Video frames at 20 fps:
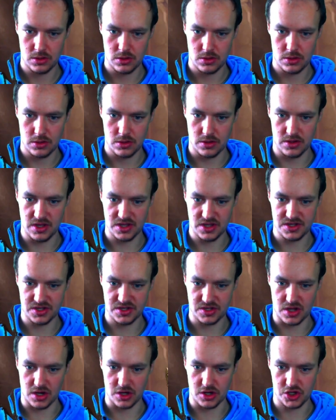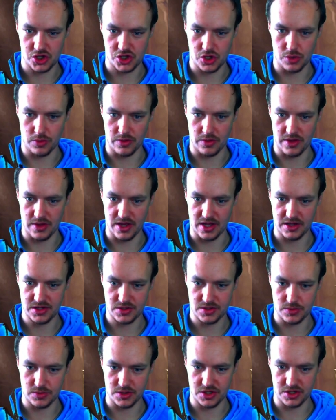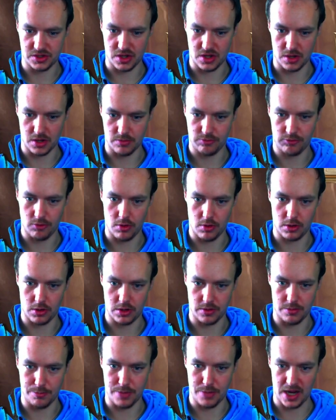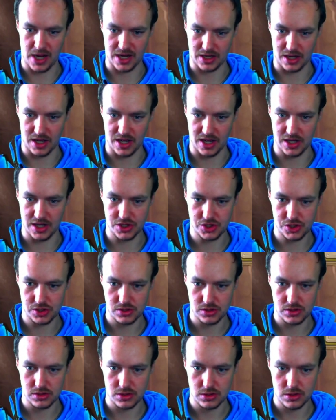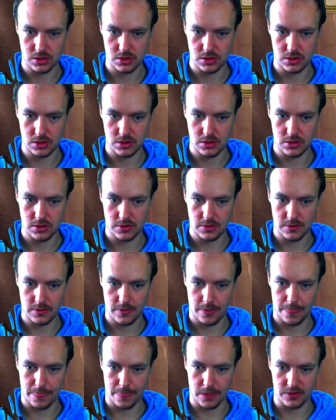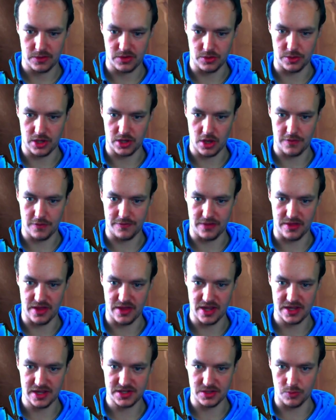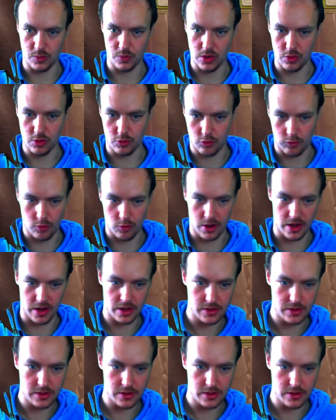This is going to shoot this, which is going to proc the backlash. Do we go for this? It will crit.